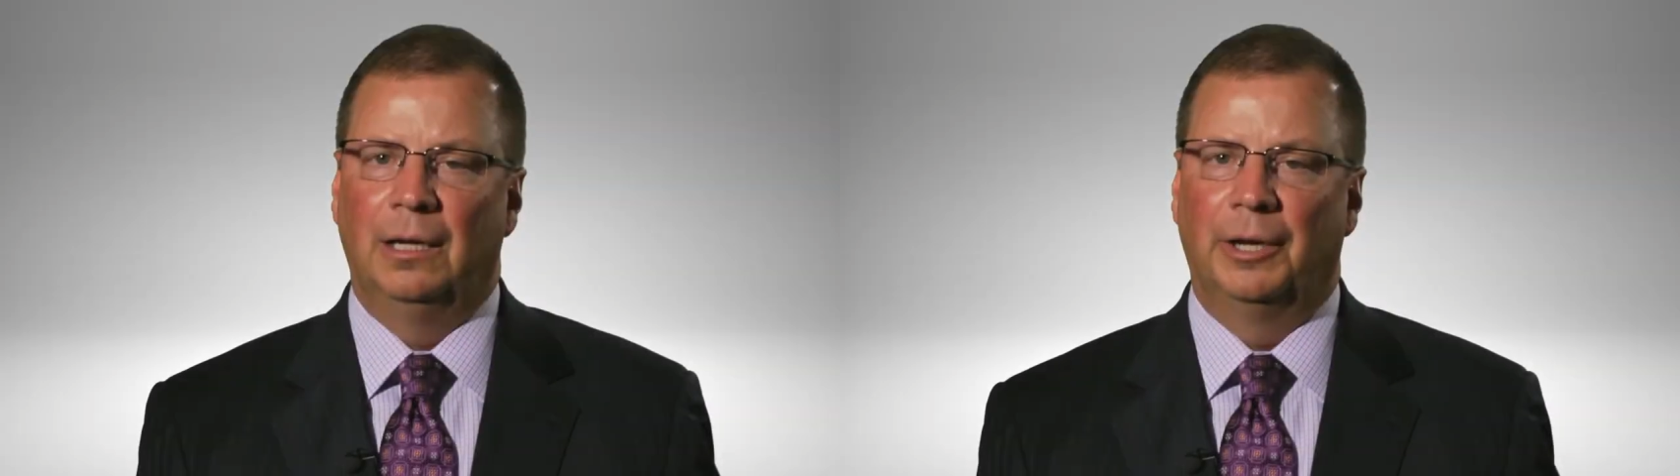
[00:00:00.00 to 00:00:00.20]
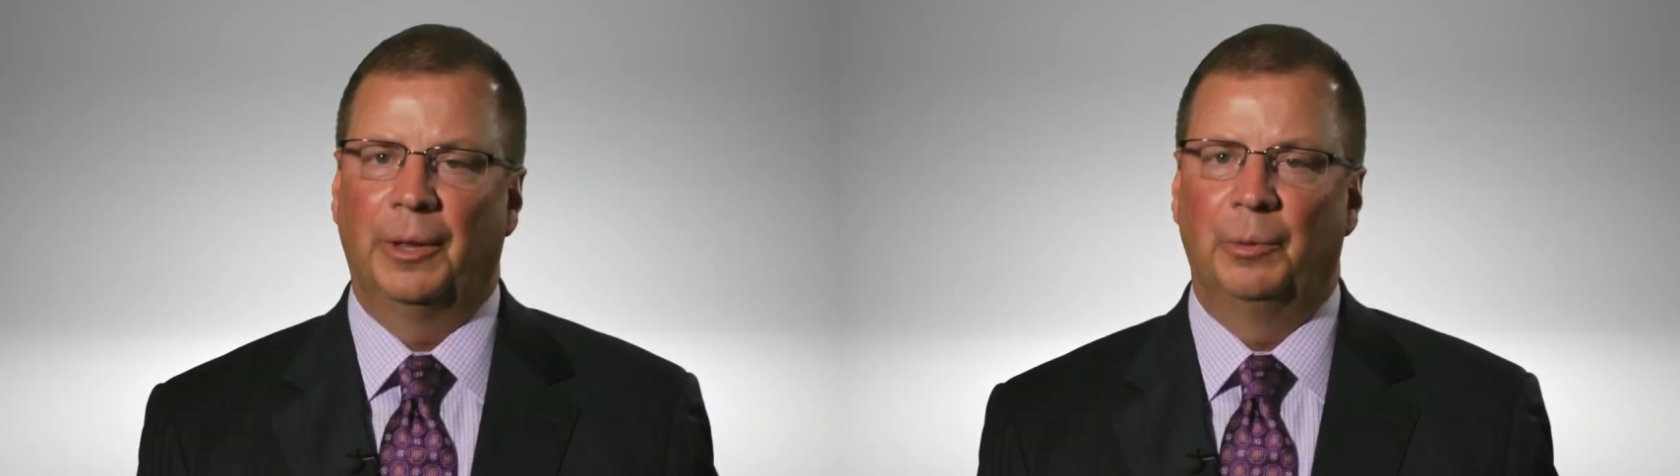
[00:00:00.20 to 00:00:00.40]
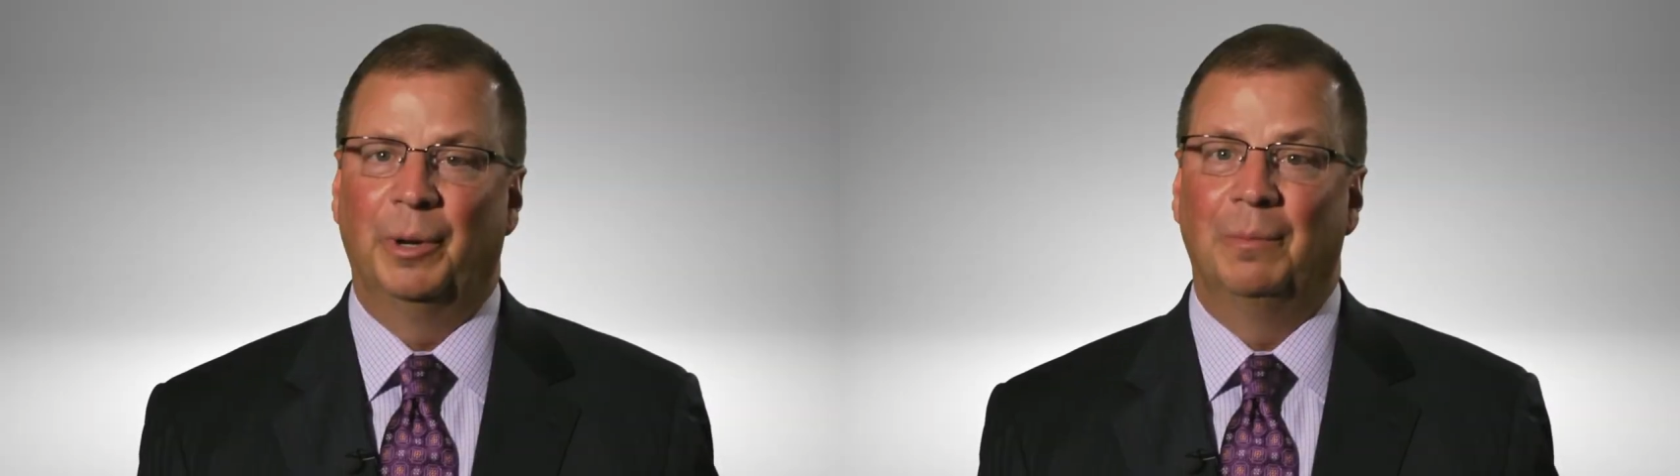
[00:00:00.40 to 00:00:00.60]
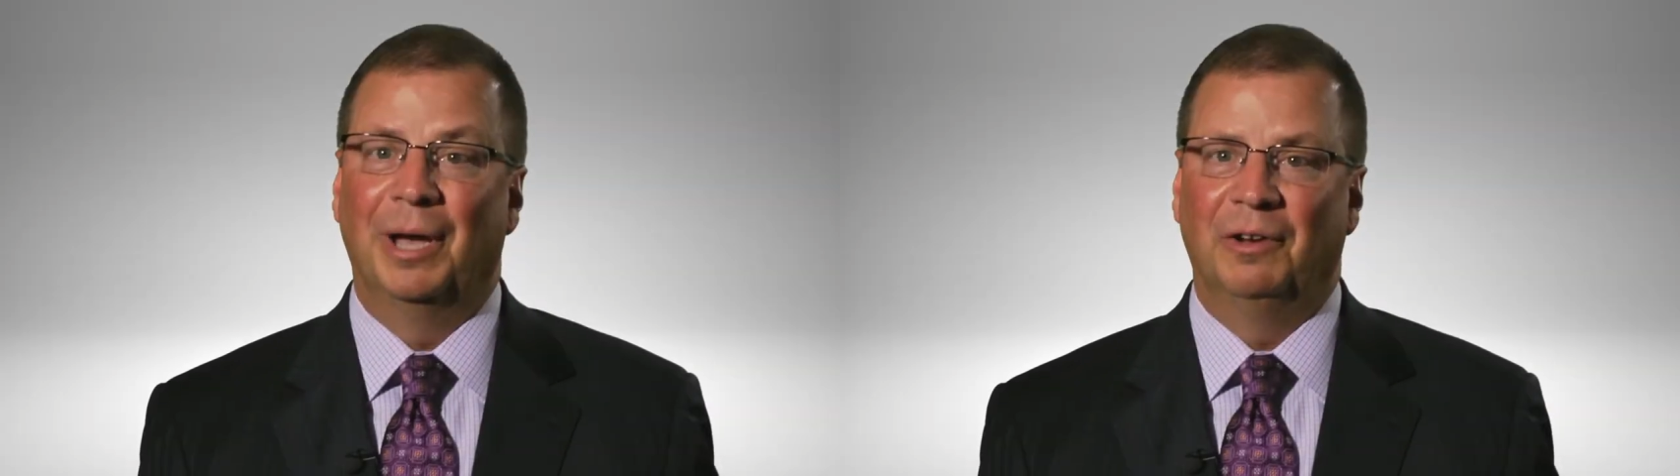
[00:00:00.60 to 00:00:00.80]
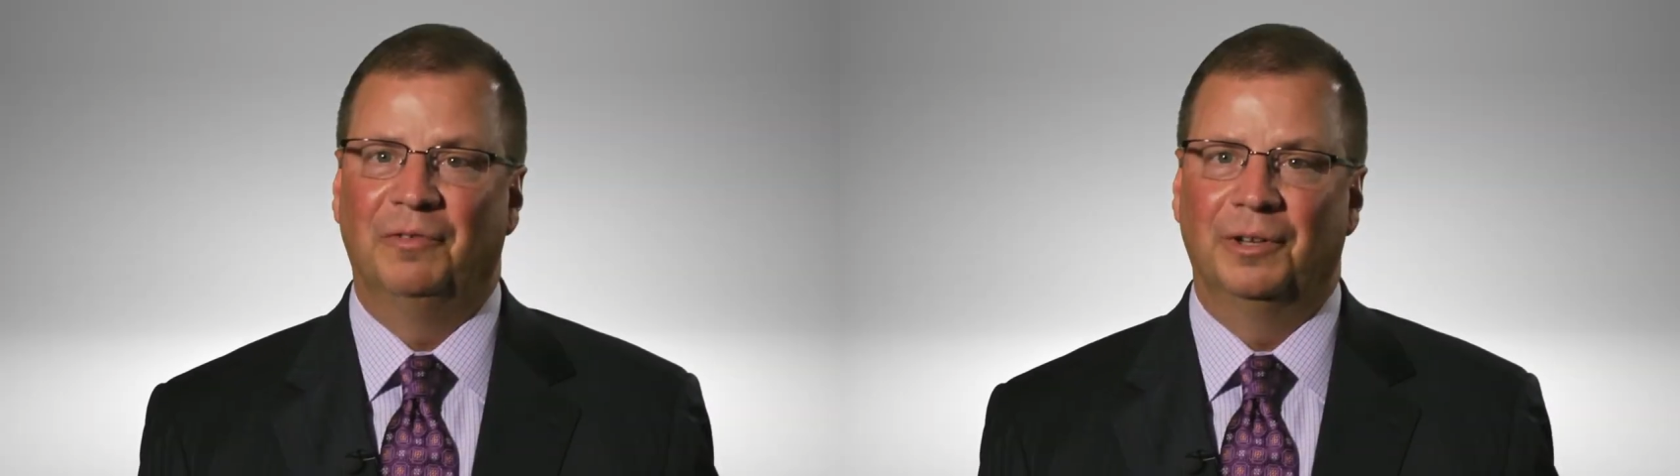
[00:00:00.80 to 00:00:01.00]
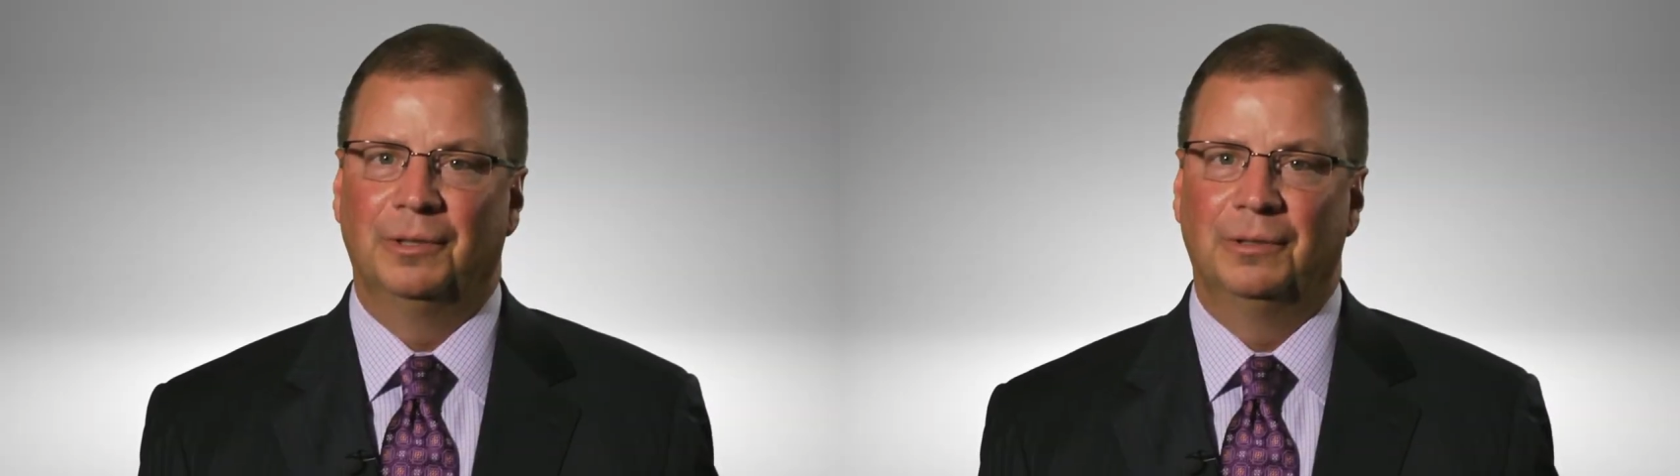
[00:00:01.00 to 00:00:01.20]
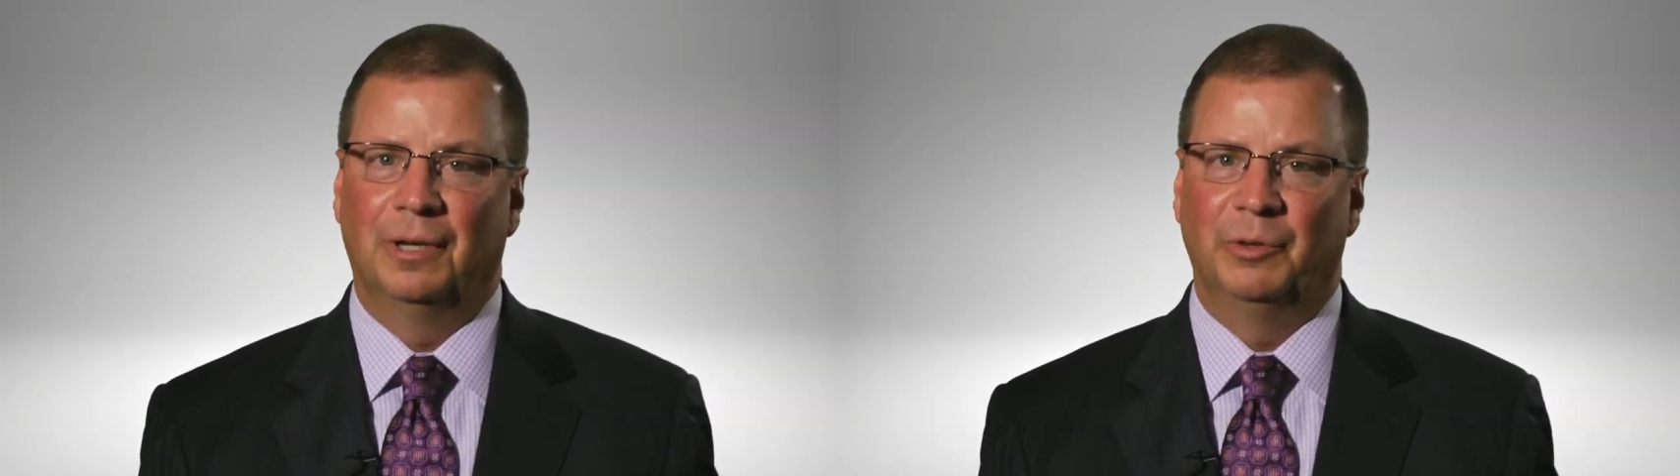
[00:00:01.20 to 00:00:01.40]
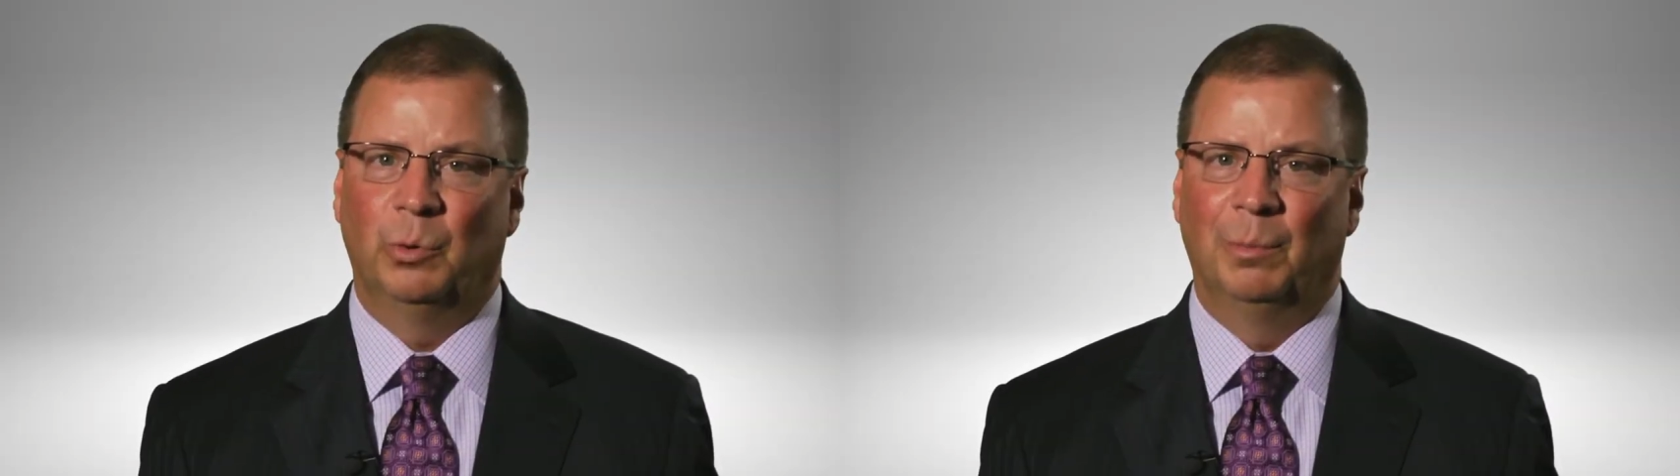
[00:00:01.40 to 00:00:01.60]
Another big benefit
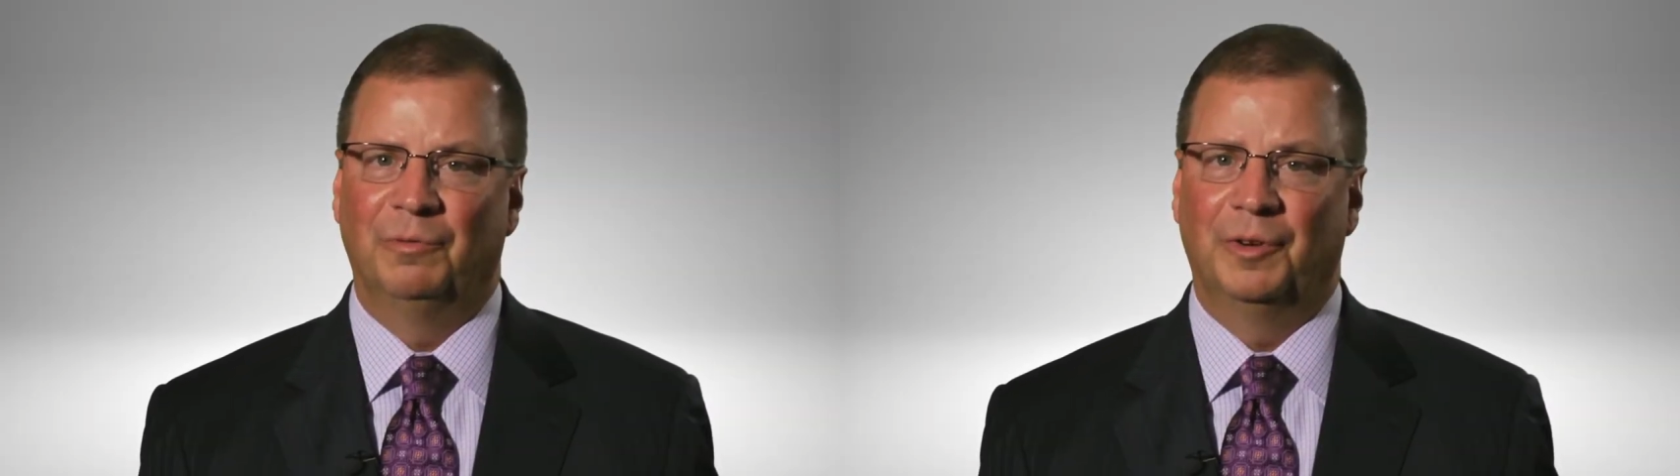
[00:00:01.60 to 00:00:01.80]
of equipment